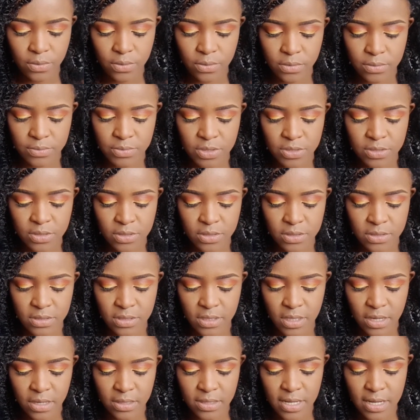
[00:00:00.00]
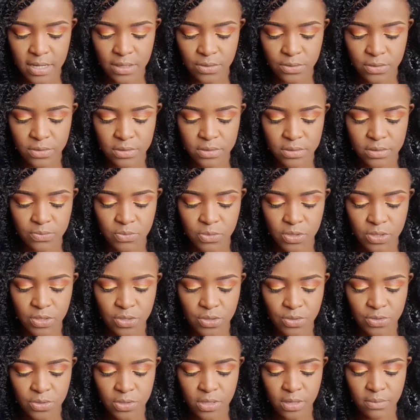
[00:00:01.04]
I'm just gonna see how that looks. I'm
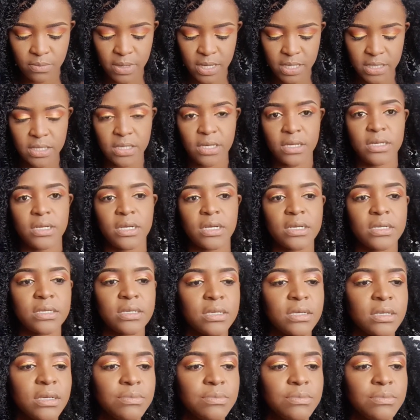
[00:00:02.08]
gonna use it in my tear duct.